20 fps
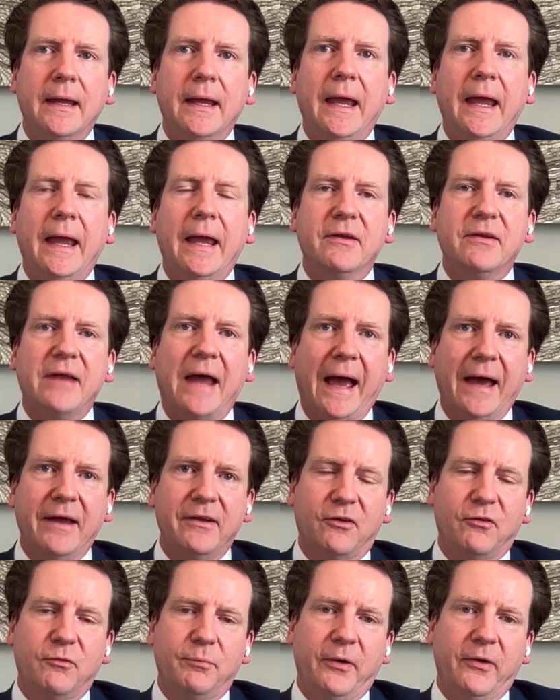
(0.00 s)
It had
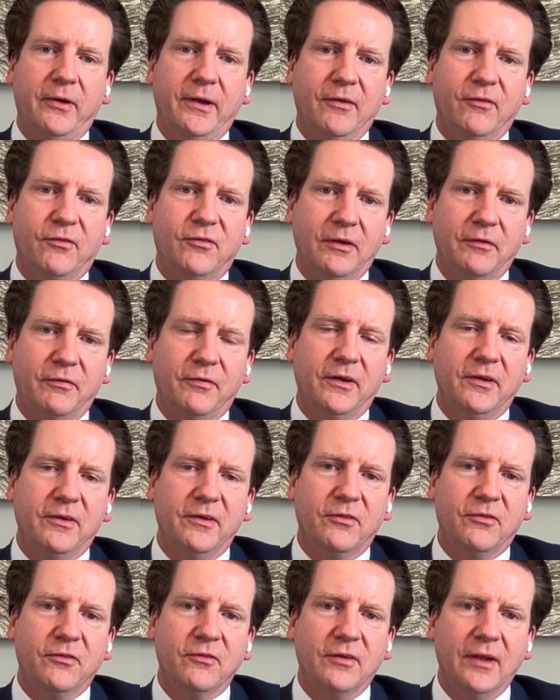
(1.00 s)
experienced
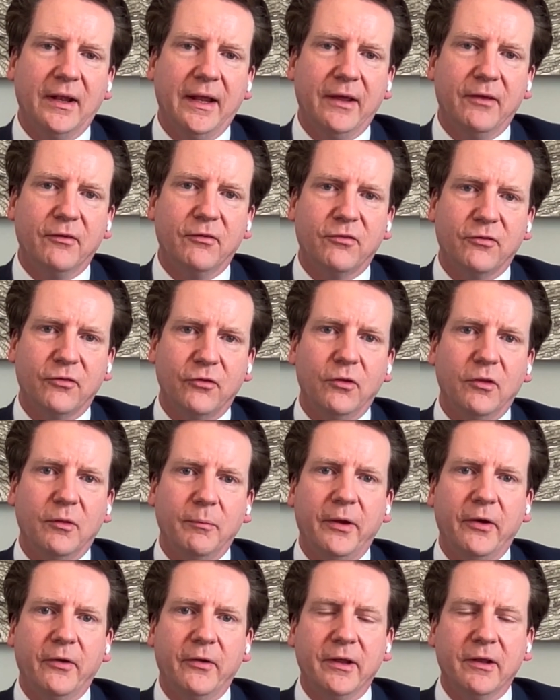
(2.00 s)
difficulties and delays through the
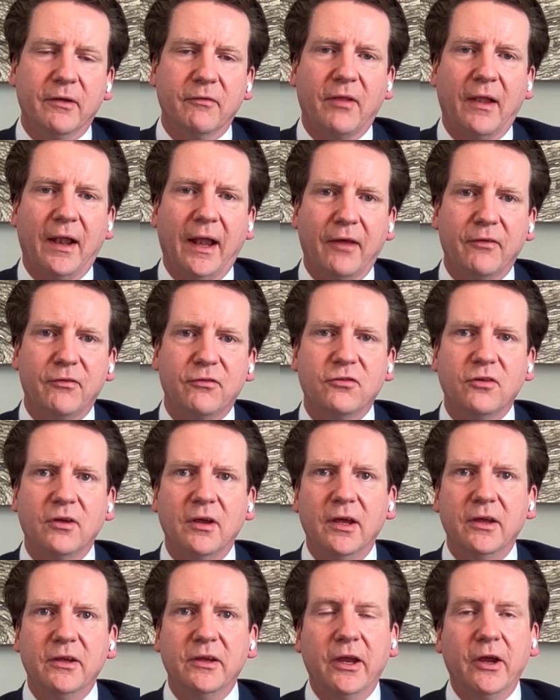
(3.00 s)
period of the last
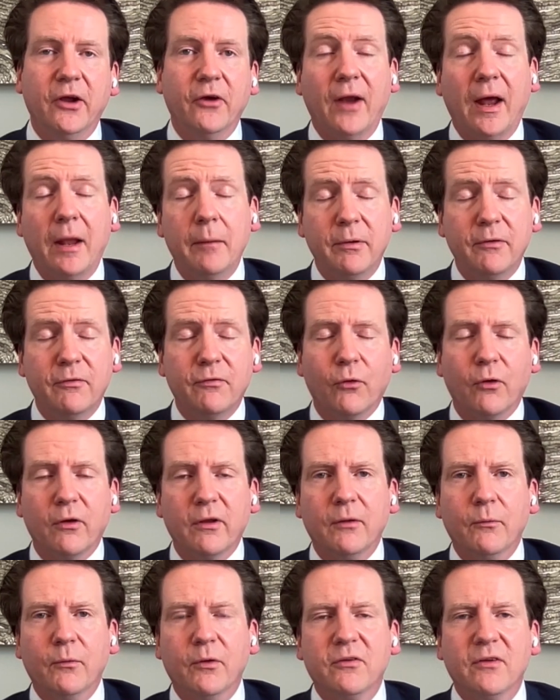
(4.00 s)
year, and before
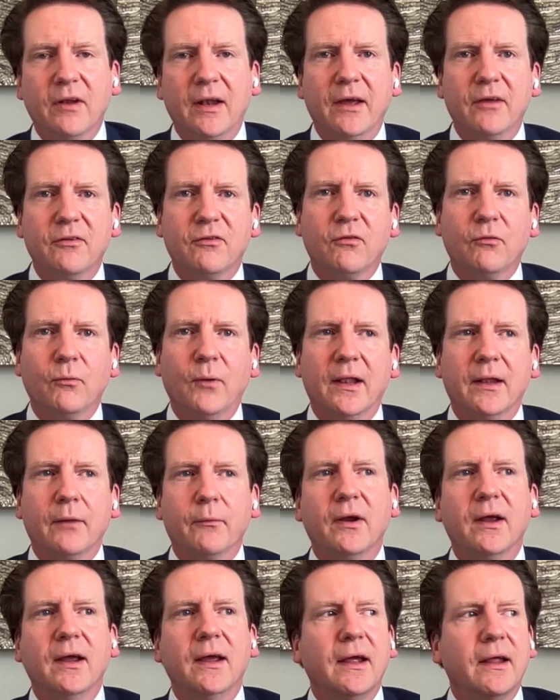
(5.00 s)
there were delays as well.
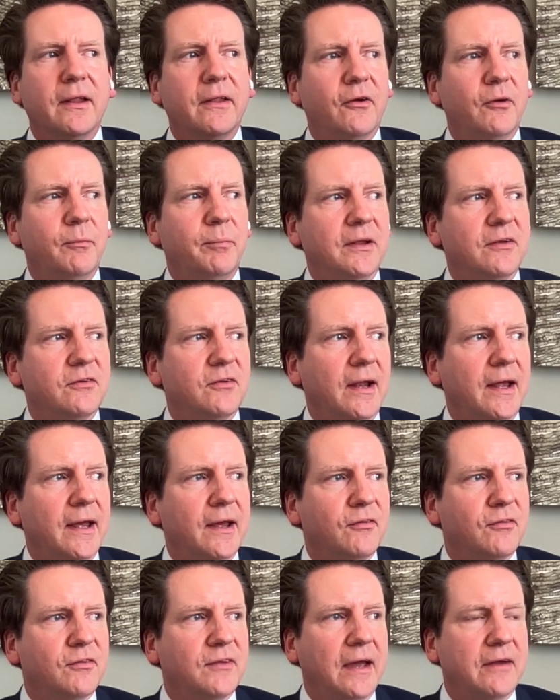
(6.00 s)
There had been
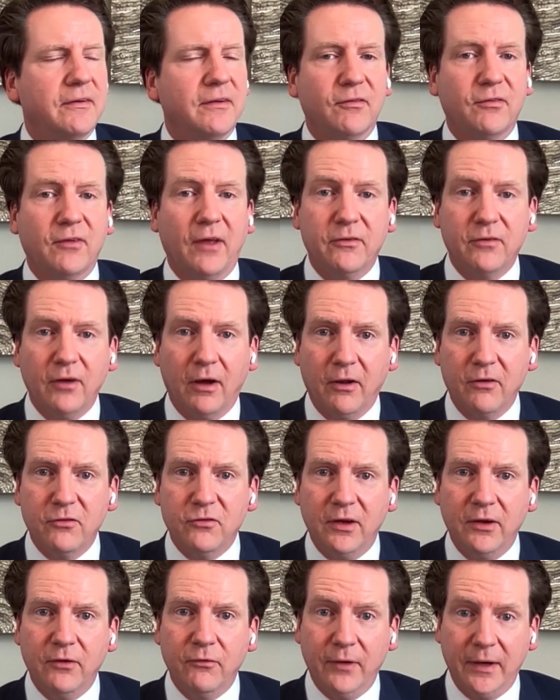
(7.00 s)
delays getting
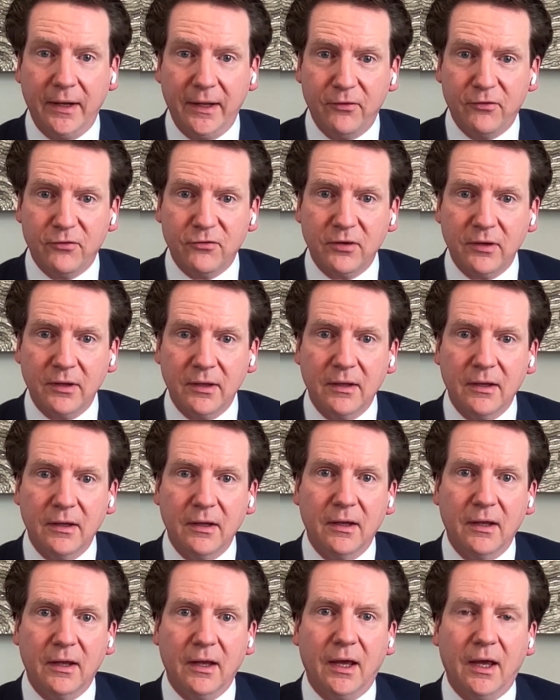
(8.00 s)
cytology released.
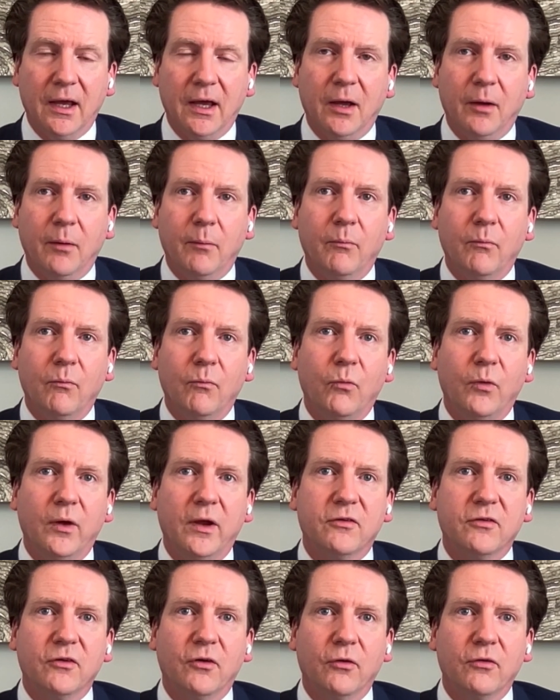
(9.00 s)
We had
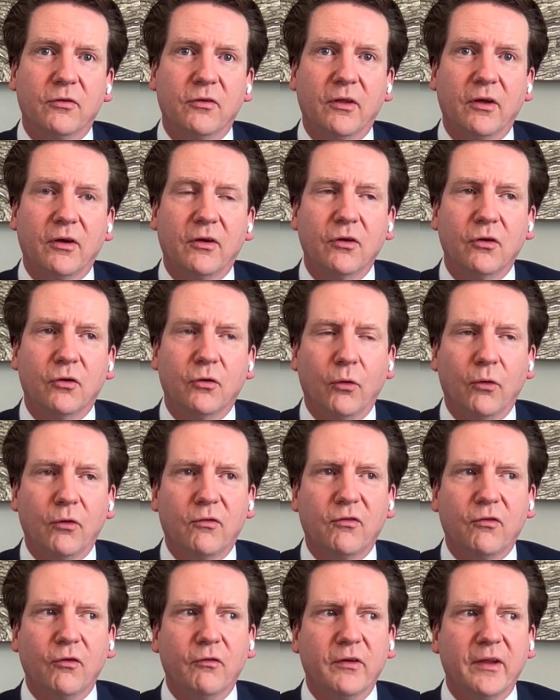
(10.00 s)
to go to the
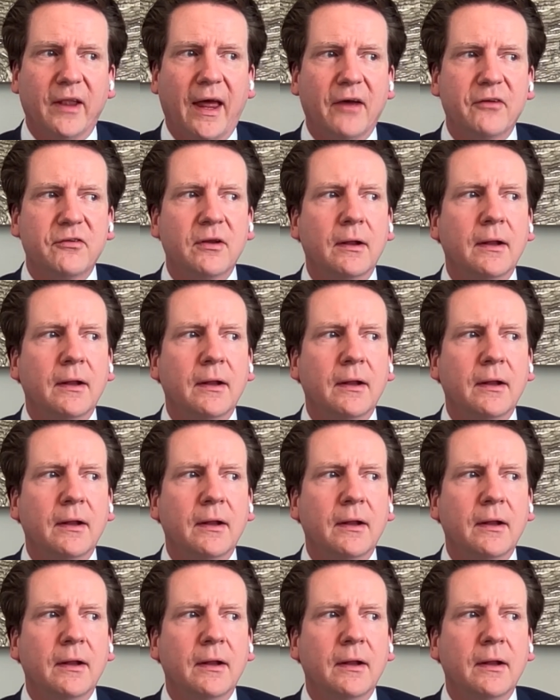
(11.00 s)
courts over that.